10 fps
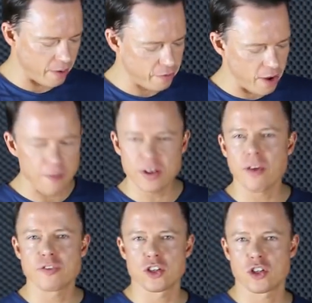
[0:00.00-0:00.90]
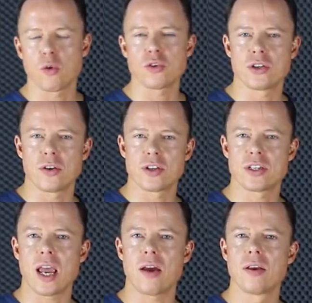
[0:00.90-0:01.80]
If you have enough distortion on the
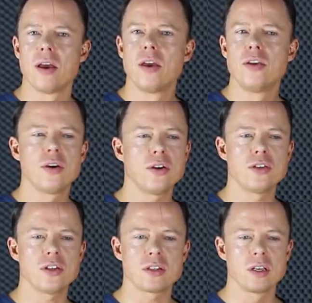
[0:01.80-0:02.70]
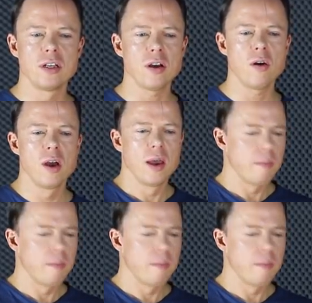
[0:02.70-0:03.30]
sound, you can just, you know,